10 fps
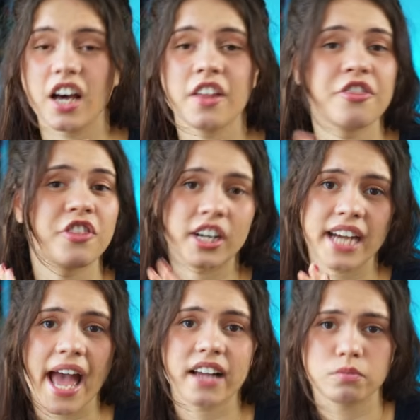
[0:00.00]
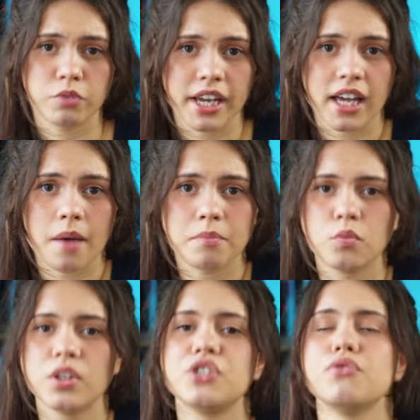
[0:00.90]
a third act breakup
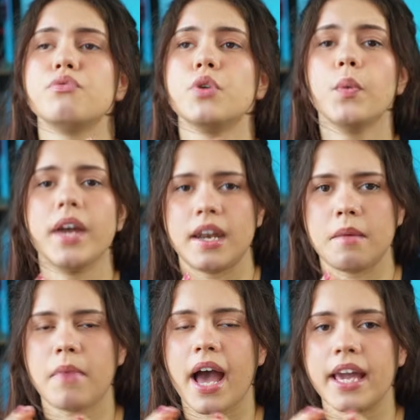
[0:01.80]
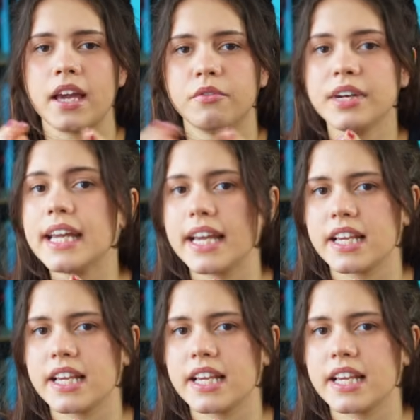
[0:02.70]
would ruin my reading